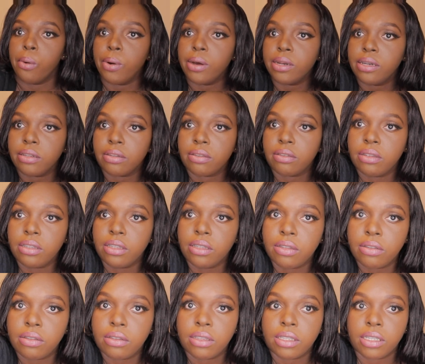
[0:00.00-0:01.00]
what is
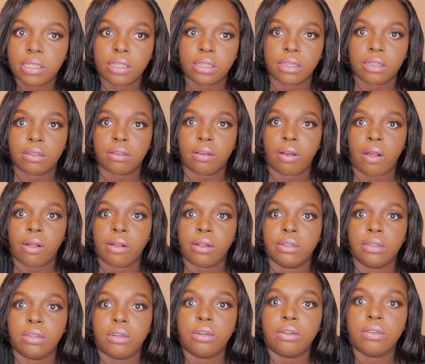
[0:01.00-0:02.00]
this thing?
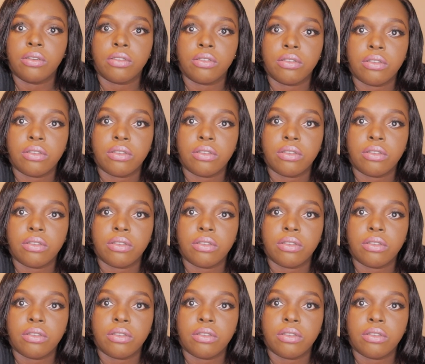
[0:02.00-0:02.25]
Oh,